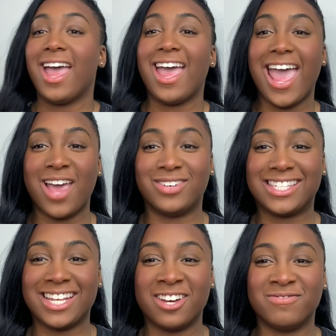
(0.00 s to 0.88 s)
Hey, what's
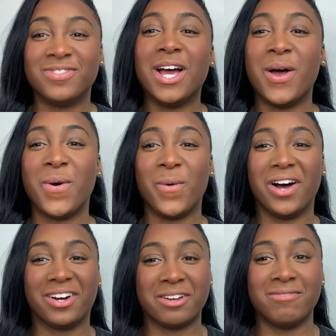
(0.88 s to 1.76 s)
up?
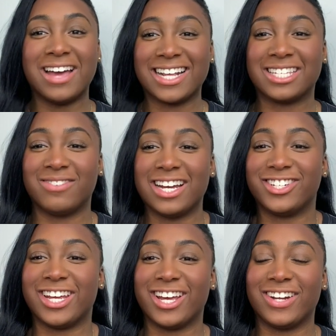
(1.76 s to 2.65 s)
Welcome back to my
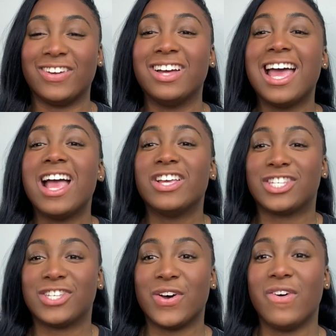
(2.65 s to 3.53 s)
channel.
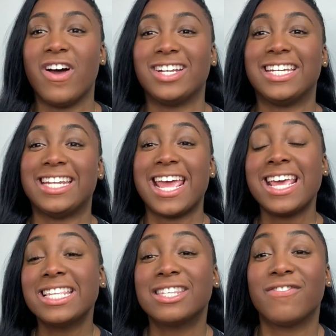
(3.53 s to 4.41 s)
So on
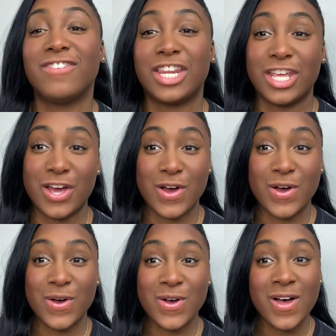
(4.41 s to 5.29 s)
today's
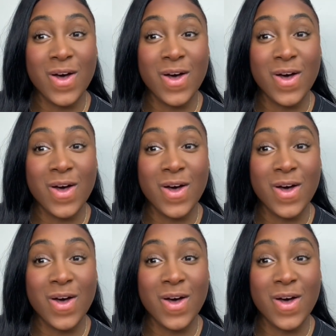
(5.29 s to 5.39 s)
video,